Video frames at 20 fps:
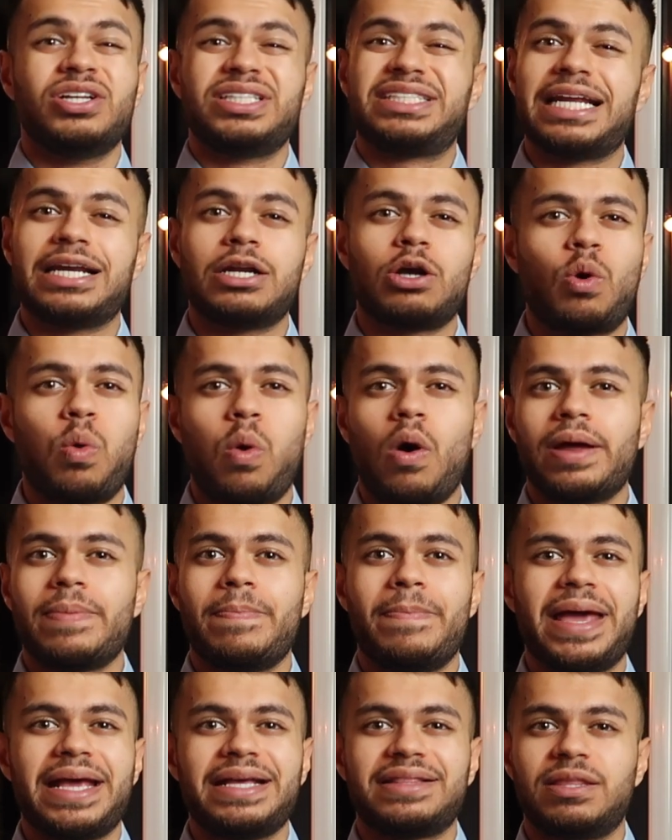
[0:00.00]
didn't quite
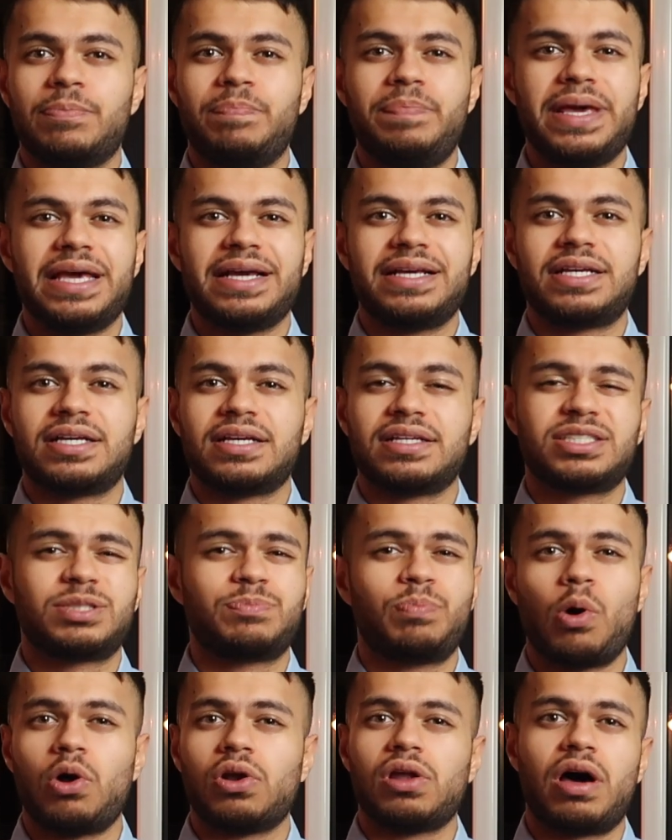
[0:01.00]
make the big
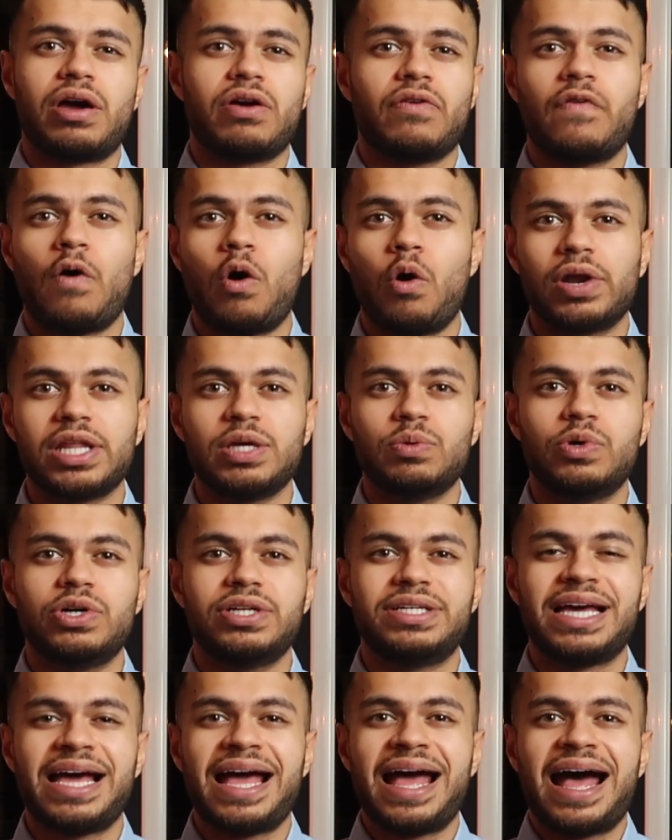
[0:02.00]
spotlight of
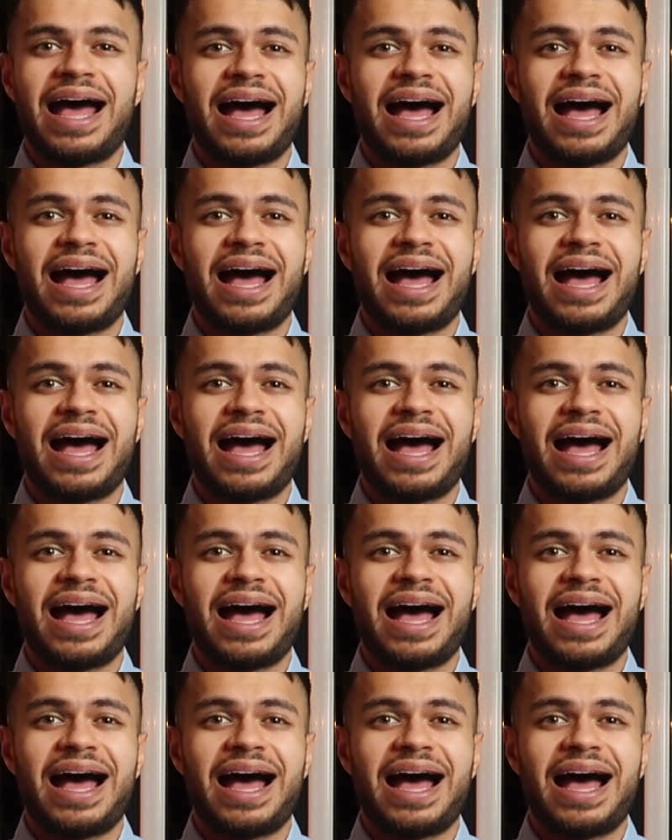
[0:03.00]
Hollywood,